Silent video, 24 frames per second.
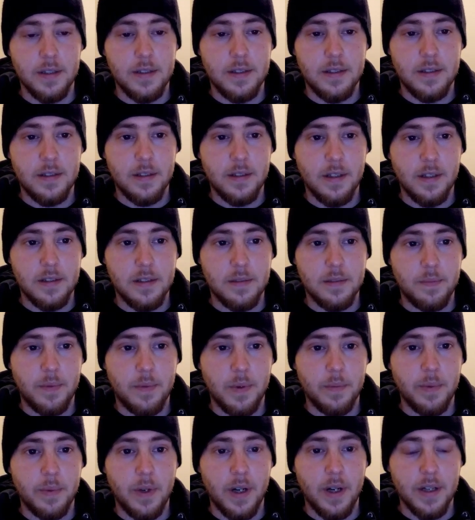It's
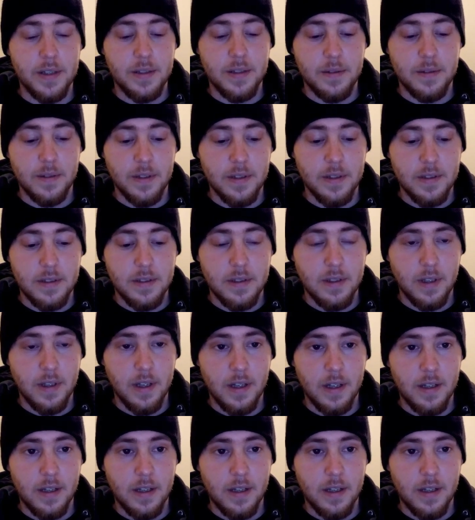preposterous.